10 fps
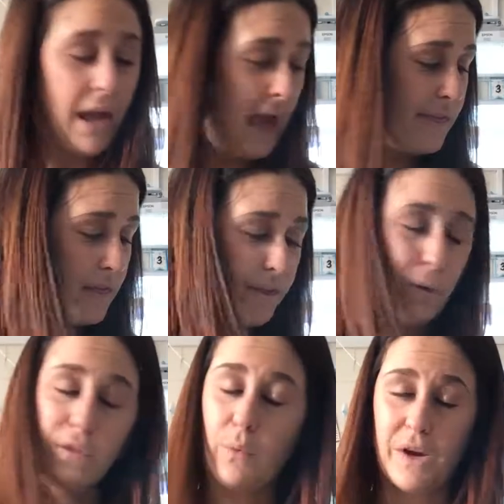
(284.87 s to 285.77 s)
And then the
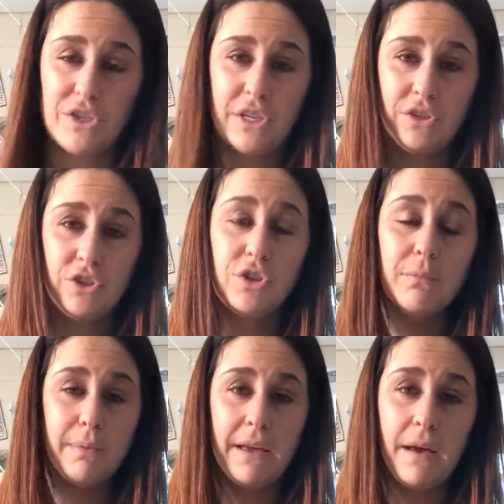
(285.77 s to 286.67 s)
4th question
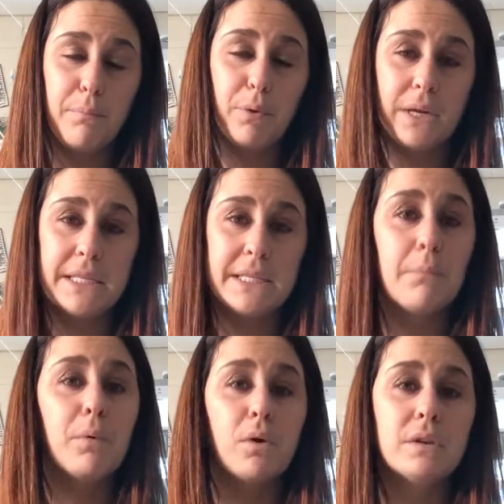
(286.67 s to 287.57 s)
should be a pretty
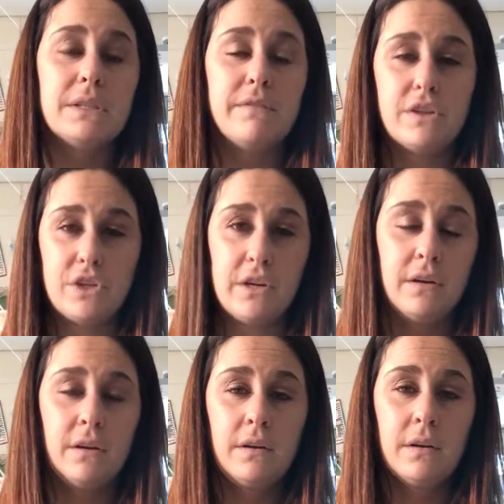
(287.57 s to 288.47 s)
simple division
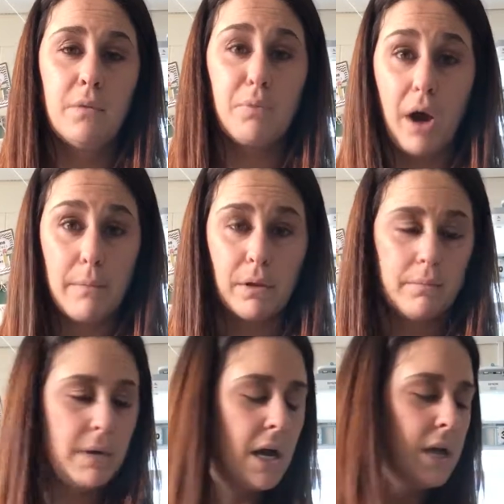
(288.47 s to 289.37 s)

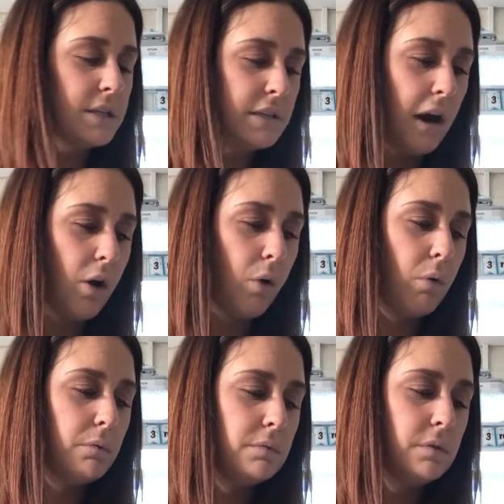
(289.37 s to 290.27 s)
problem.
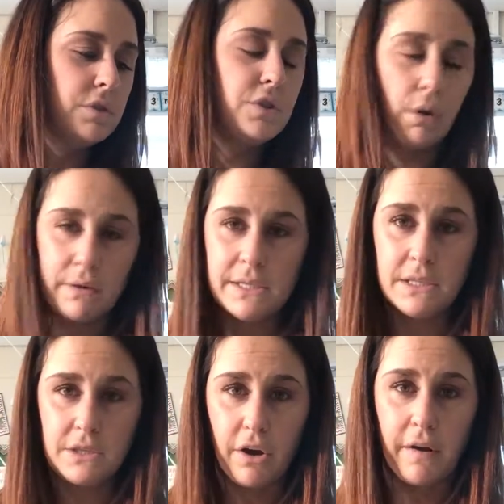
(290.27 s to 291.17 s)
So don't get
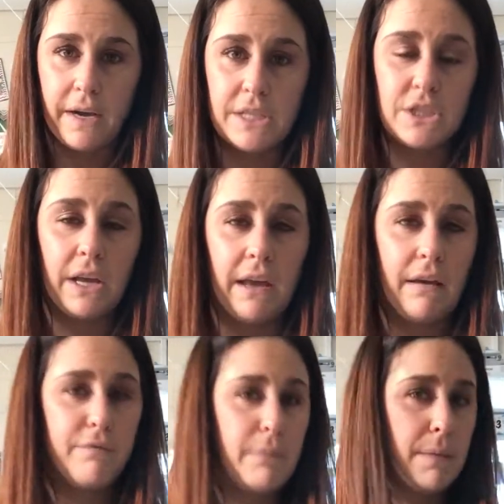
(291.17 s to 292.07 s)
discouraged
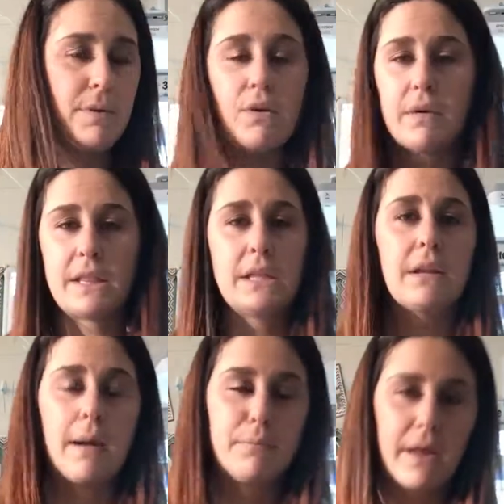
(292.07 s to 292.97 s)
if maybe you don't get the
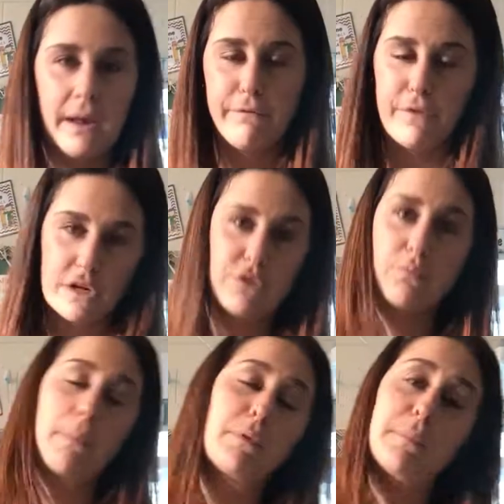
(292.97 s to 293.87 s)
line plot at first.
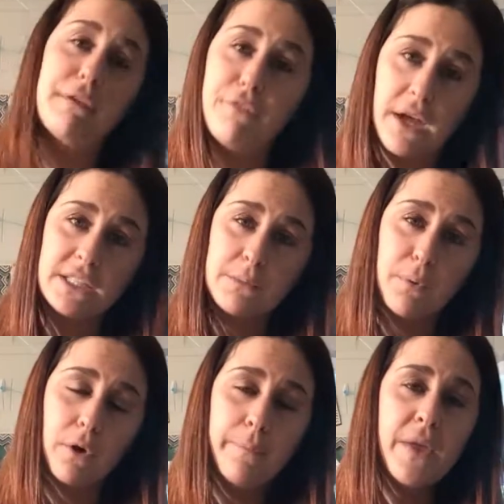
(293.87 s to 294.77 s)
Remember, be
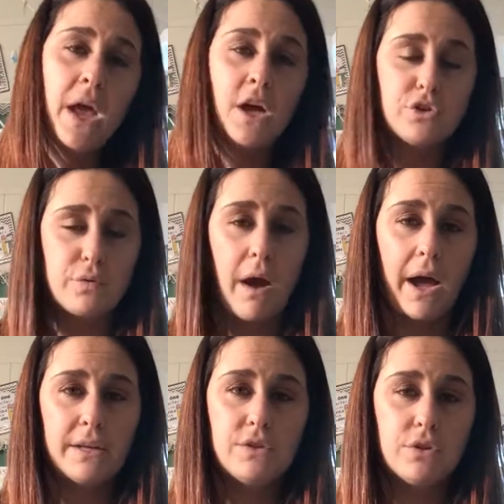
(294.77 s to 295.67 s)
flexible.
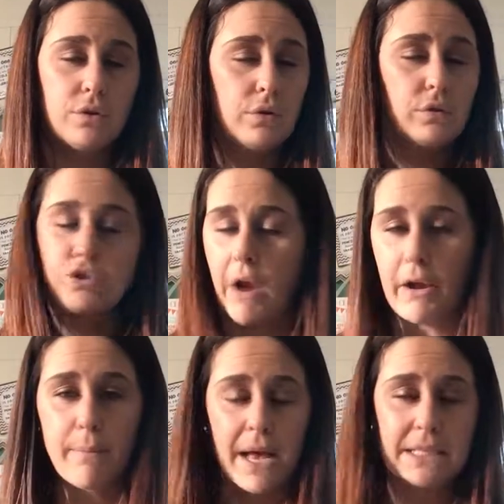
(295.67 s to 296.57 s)
Try
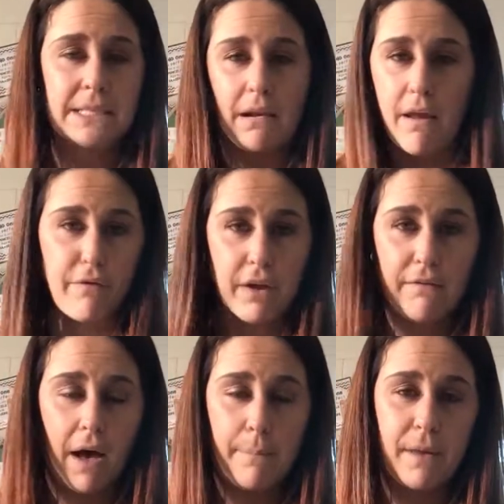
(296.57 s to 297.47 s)
your best and never
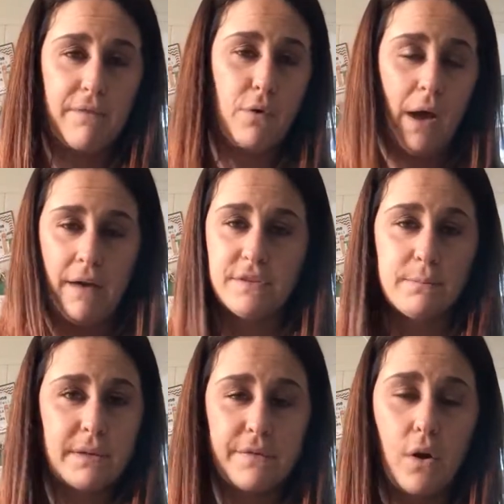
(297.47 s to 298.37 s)
give up. If you have
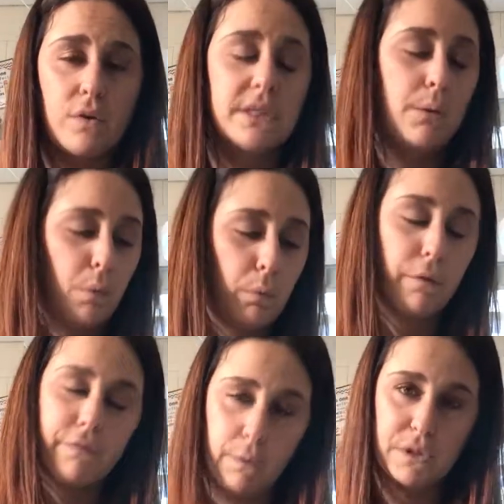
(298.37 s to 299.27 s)
some difficulty, we'll
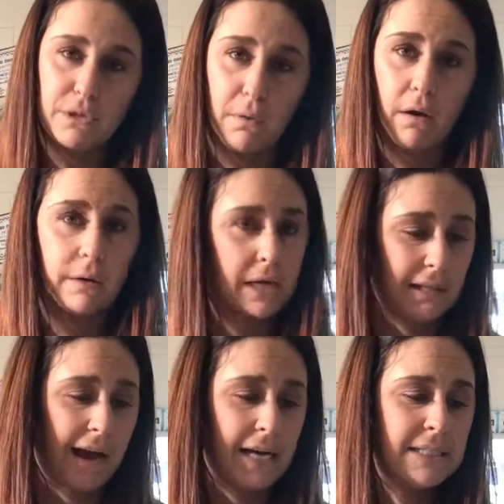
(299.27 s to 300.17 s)
review it tomorrow in
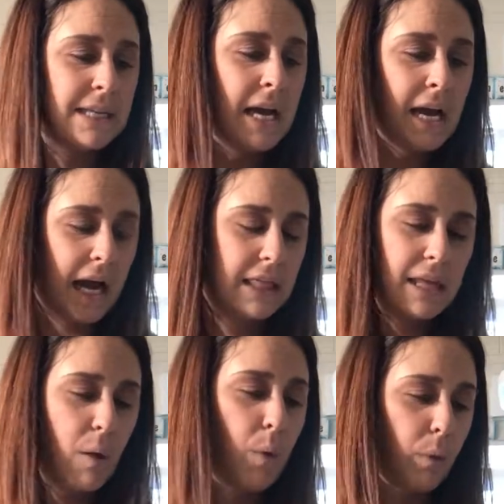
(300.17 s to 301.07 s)
class. I
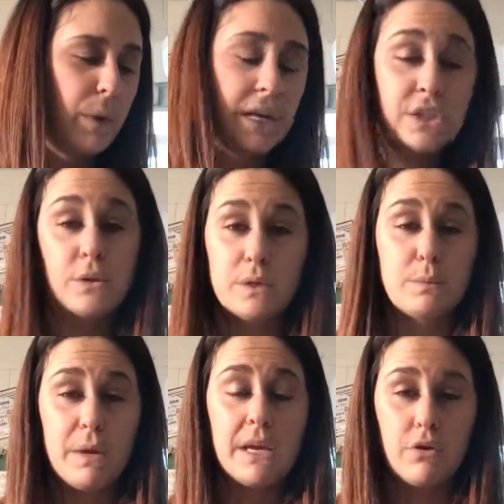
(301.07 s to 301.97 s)
think what we can do is
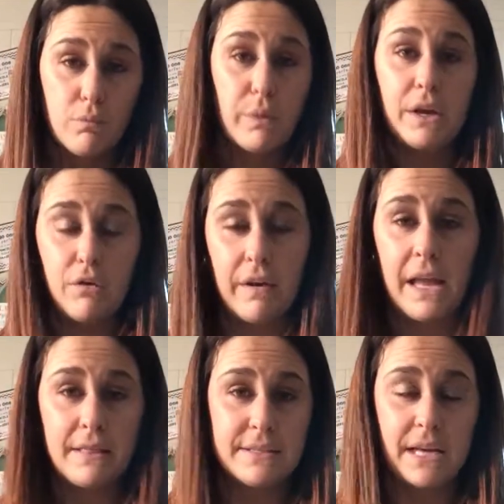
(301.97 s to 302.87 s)
we can
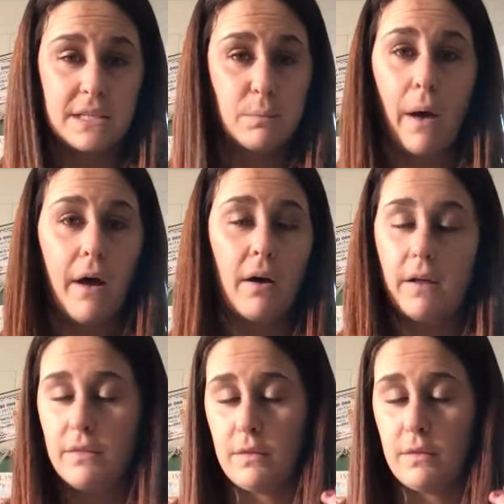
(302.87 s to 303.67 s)
recreate this as well.